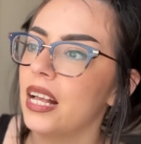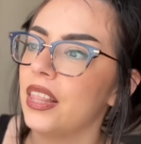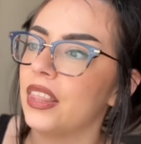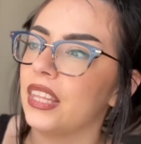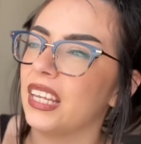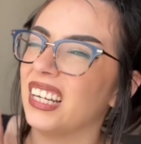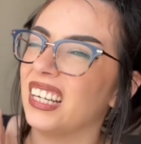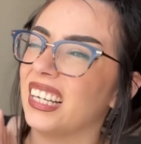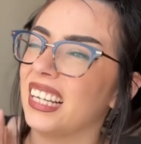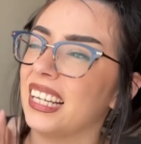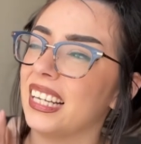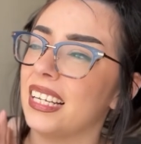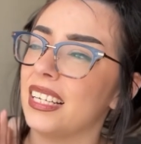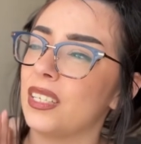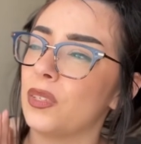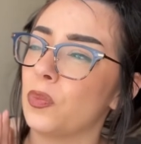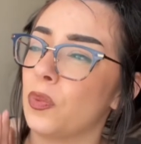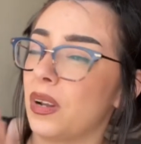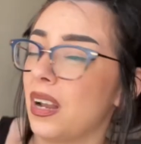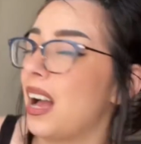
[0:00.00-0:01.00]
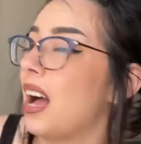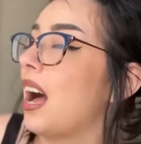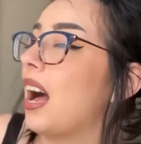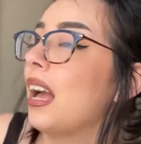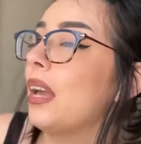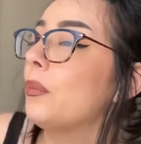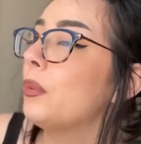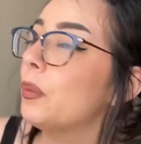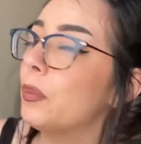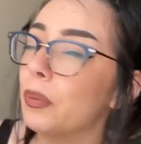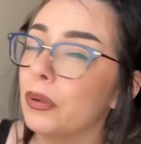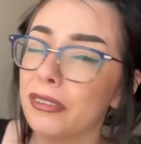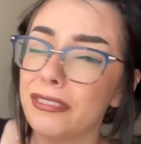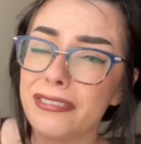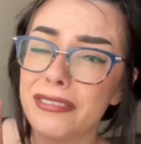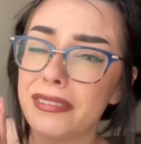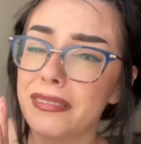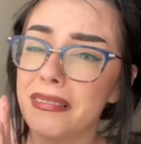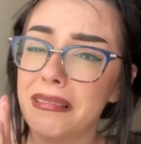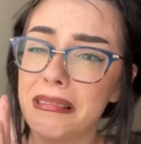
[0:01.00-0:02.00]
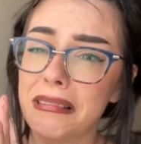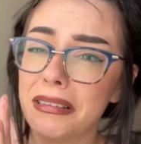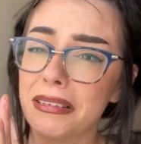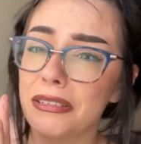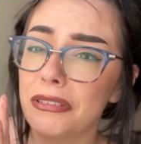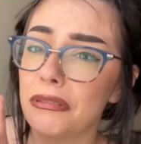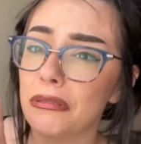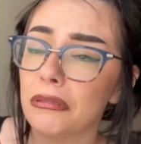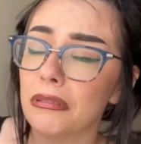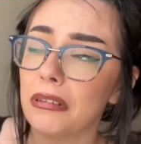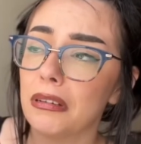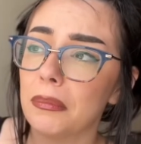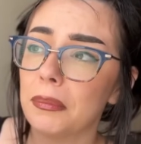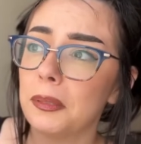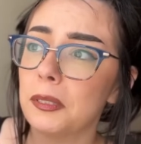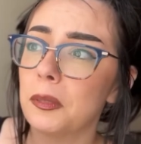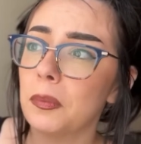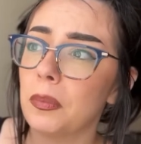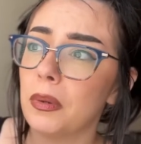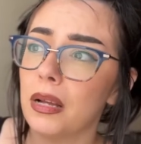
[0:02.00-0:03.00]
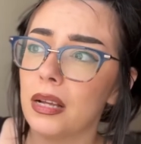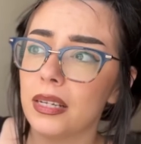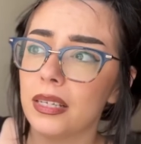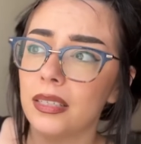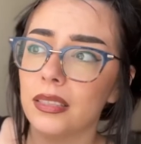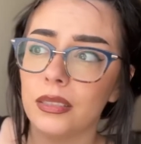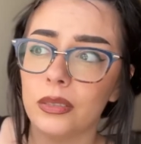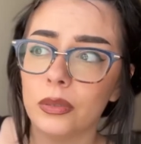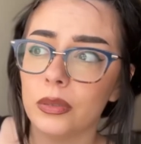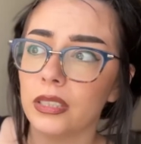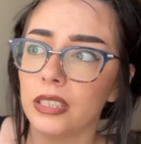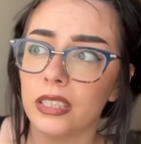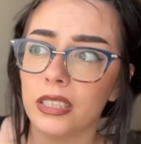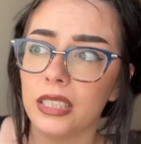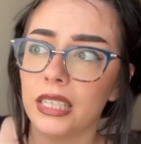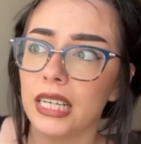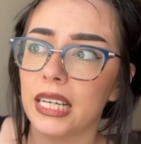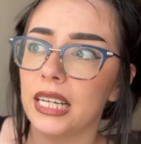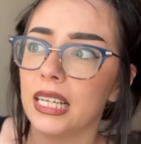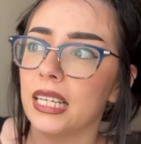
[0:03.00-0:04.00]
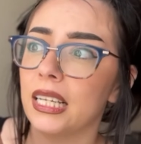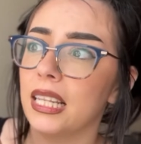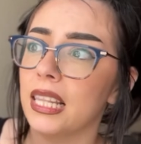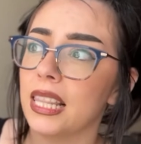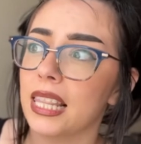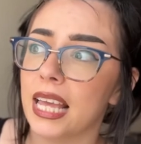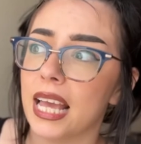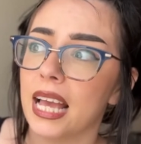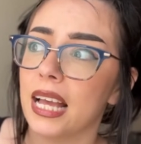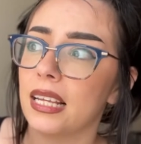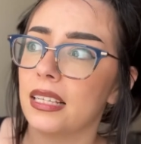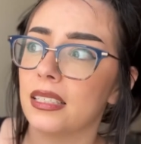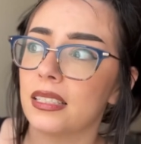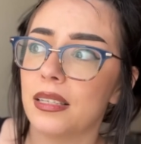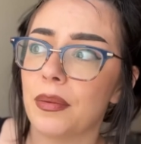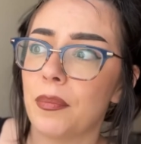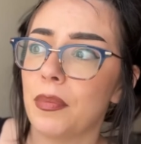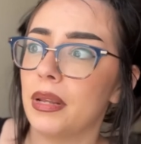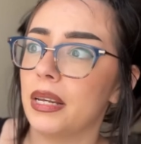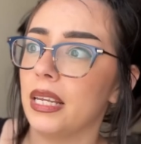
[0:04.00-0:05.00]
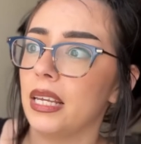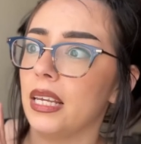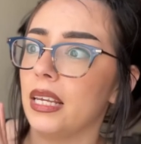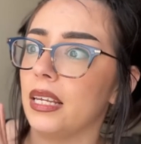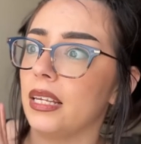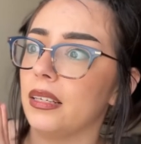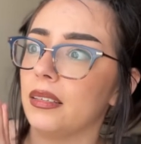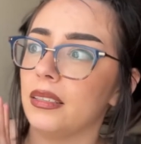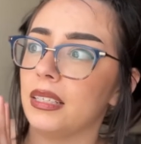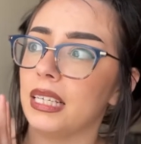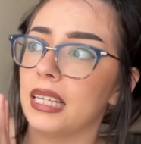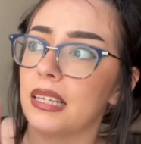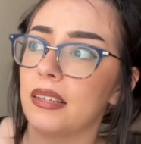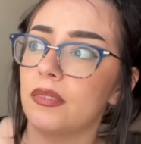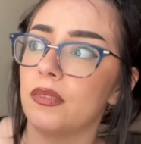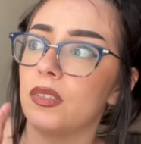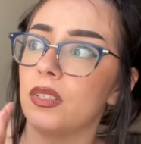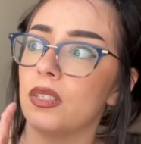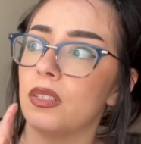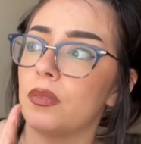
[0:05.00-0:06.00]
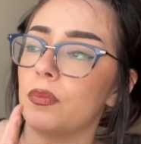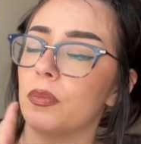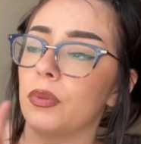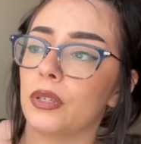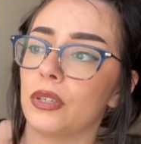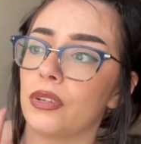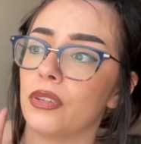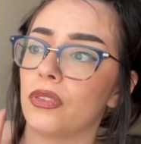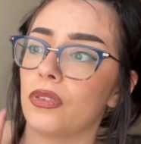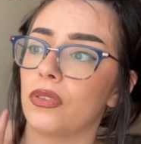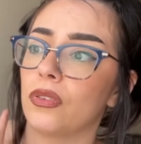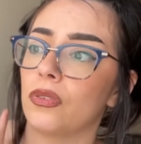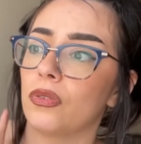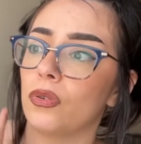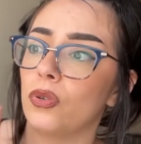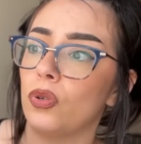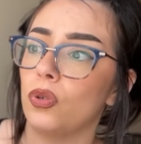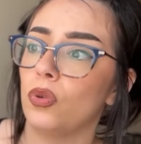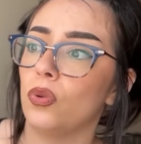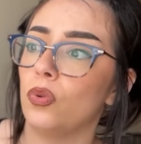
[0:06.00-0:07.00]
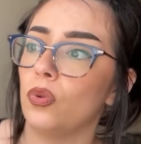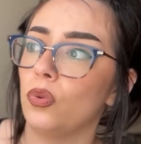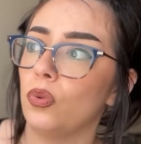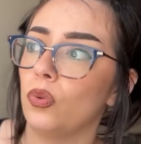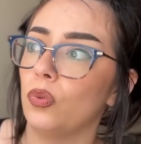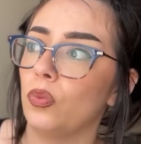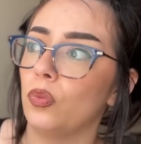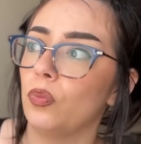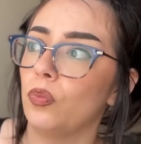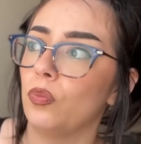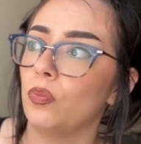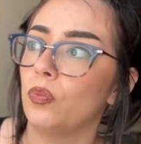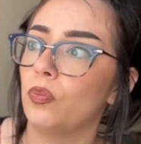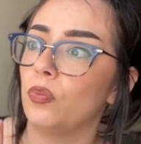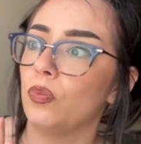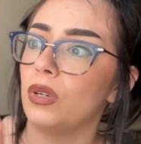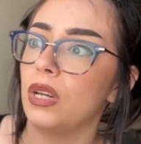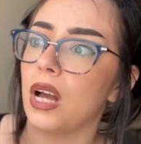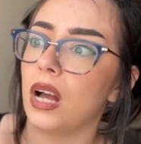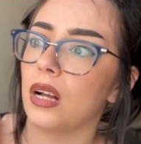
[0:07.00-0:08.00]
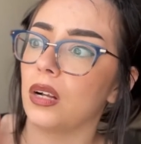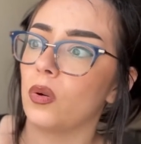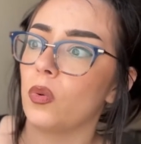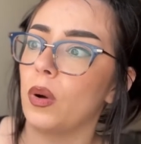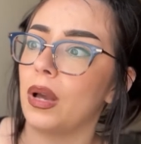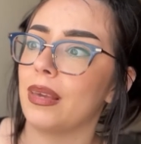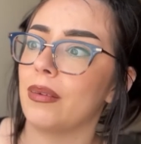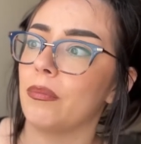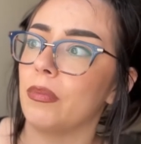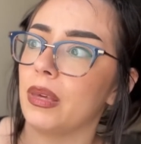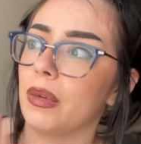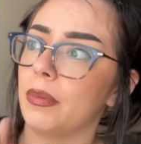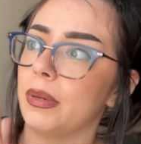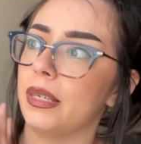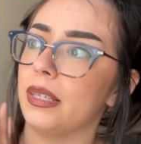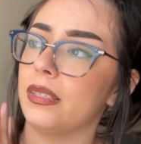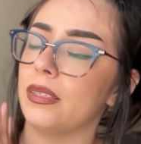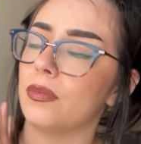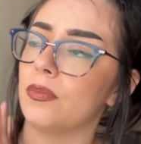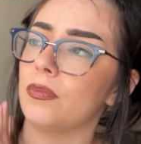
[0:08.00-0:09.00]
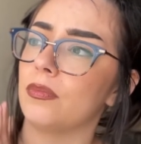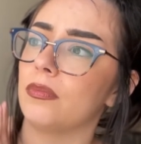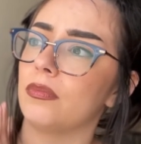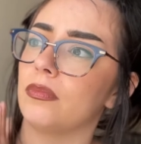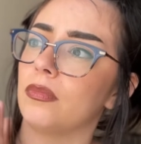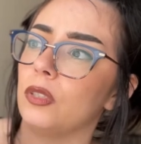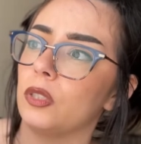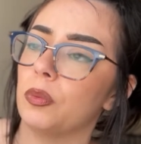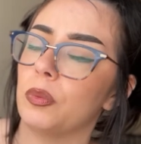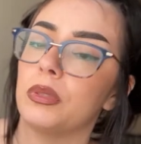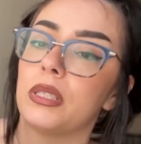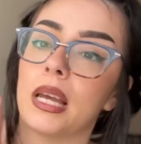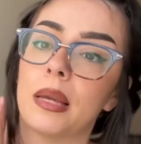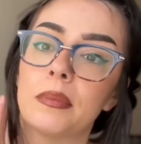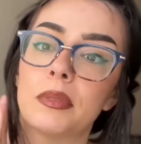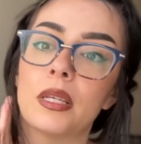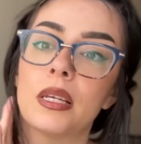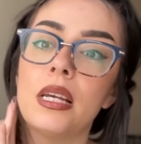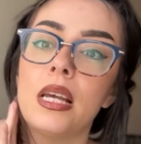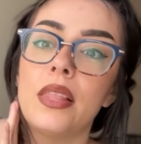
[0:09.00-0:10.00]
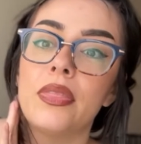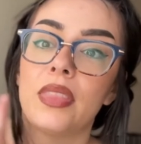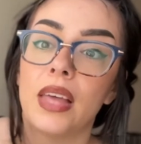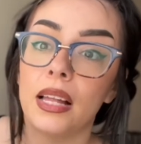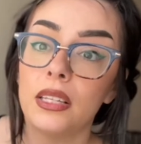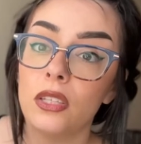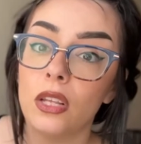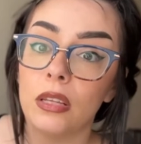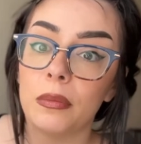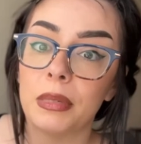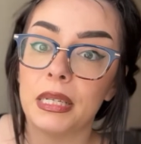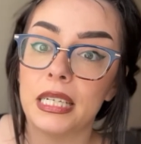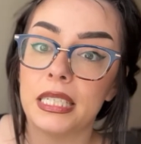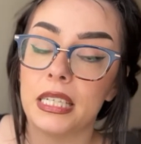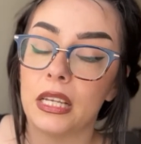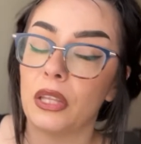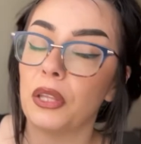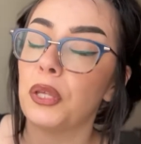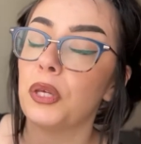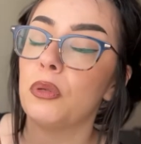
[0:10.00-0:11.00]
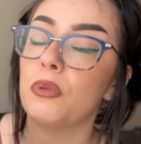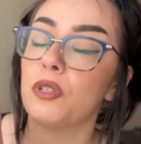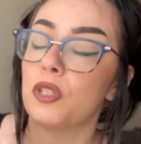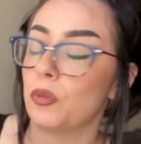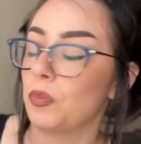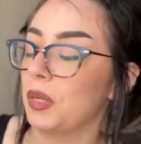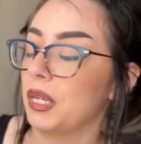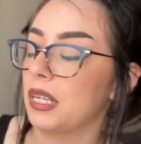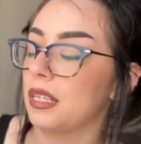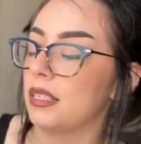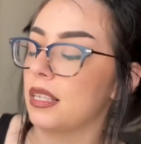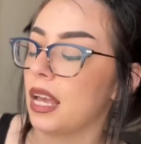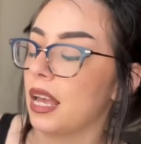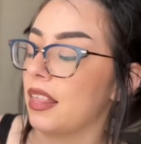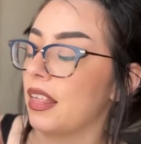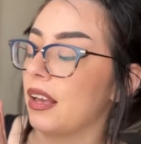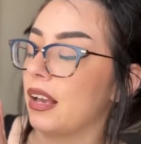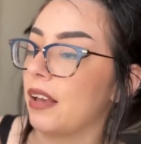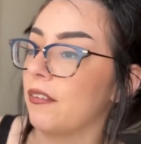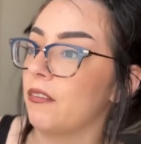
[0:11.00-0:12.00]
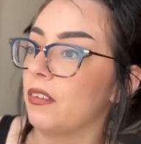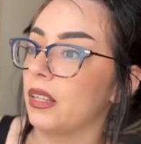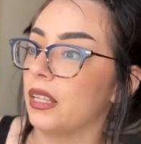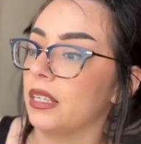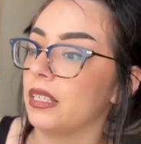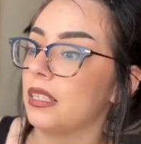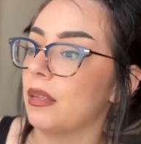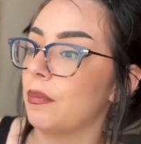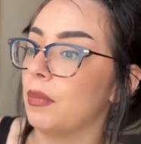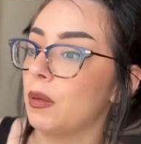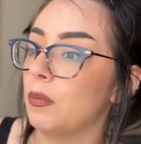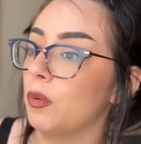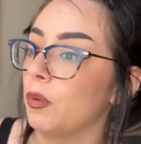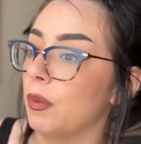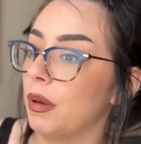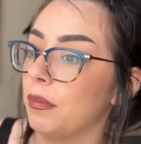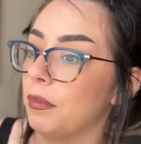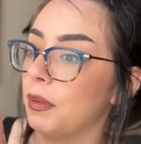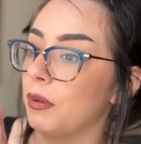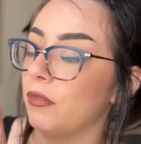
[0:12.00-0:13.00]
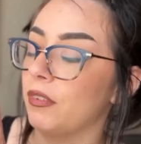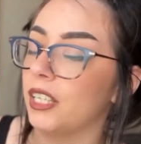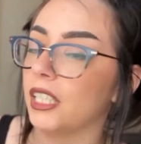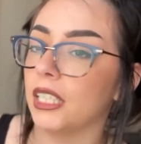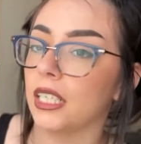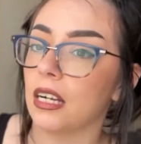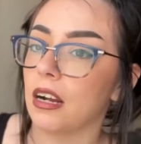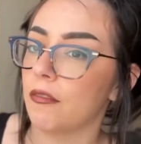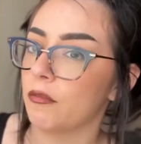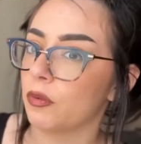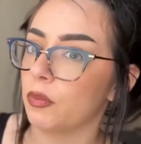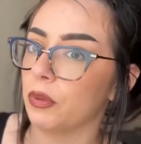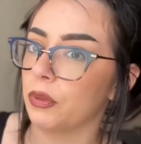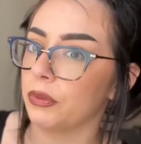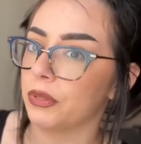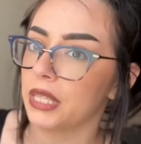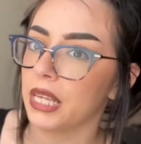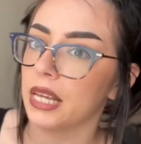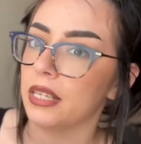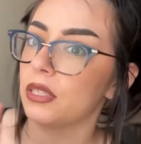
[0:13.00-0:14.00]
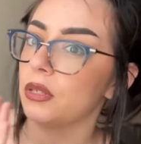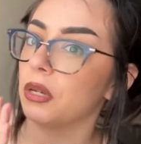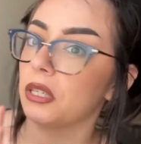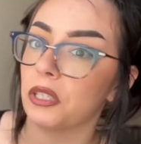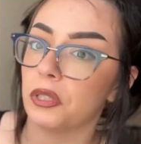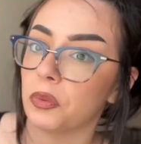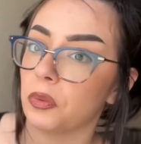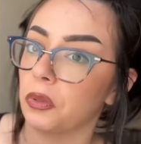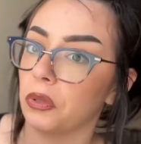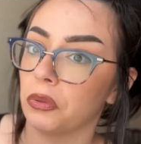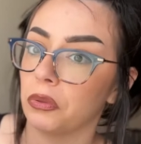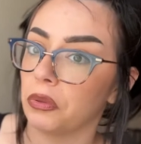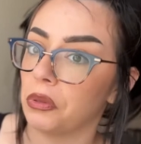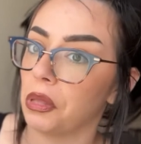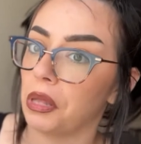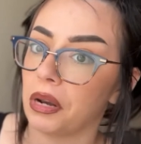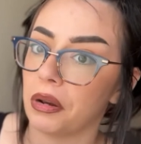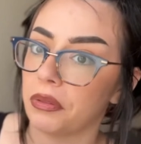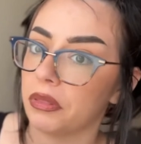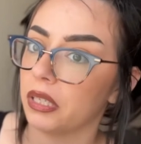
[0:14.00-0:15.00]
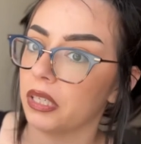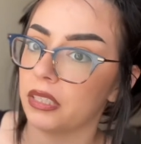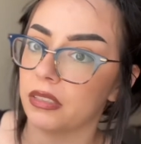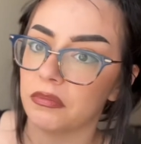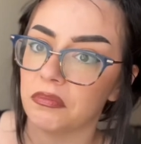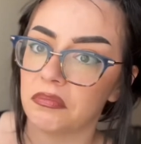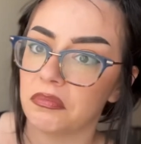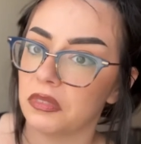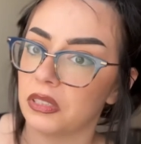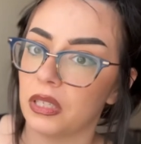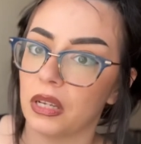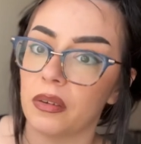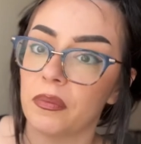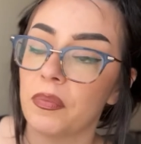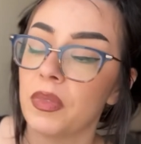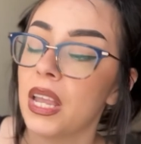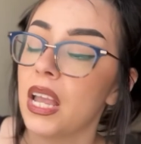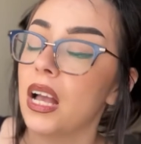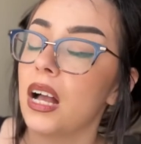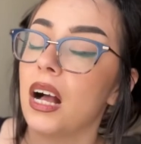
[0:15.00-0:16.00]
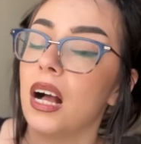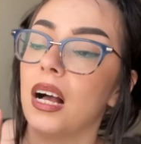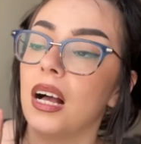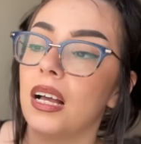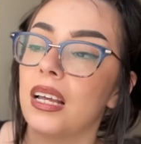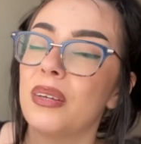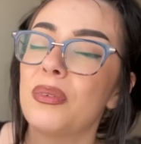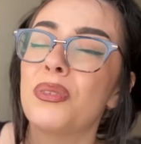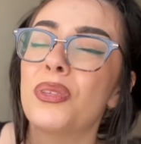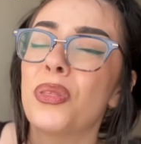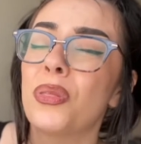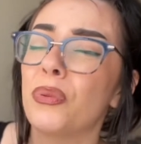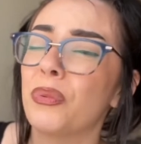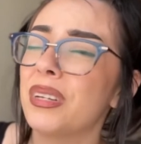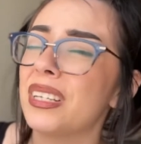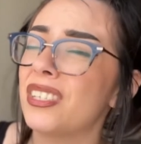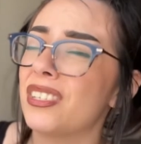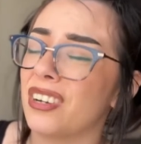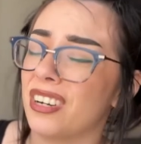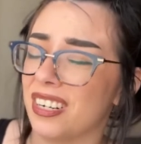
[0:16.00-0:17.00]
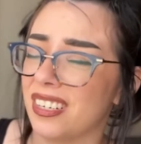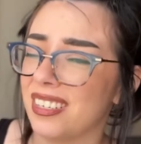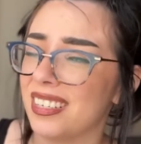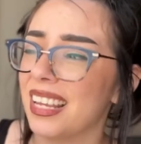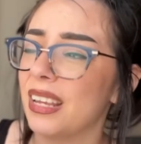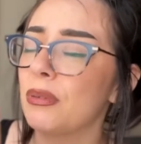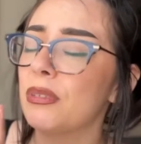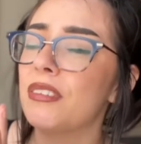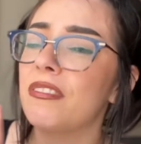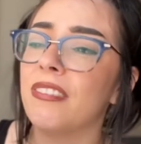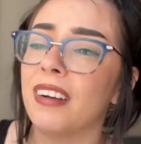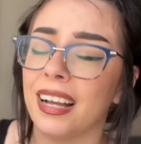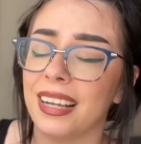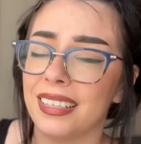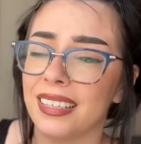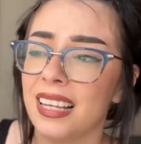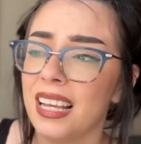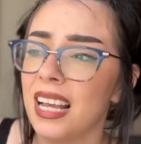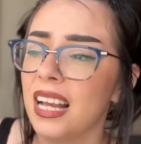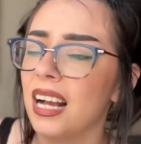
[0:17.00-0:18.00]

There is what I personally describe as body horror in that somebody gives birth to not quite babies multiple times. That's all I'm going to tell you just because I feel like some people might be very uncomfortable with that. So I just want to throw that out there. So uh, it was three stars. It was fine.